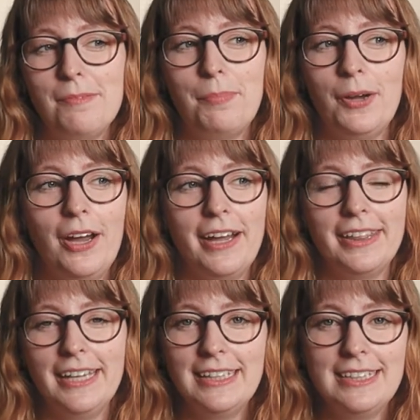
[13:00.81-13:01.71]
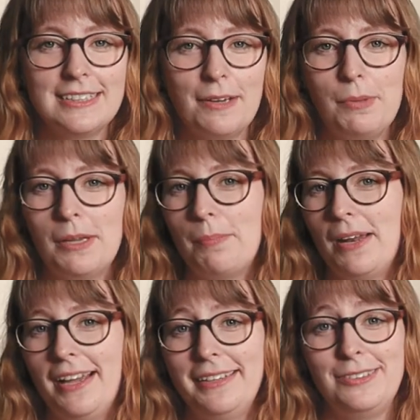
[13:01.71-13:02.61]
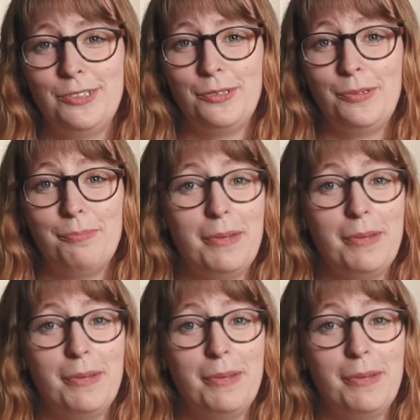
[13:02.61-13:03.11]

But I think this can be applied to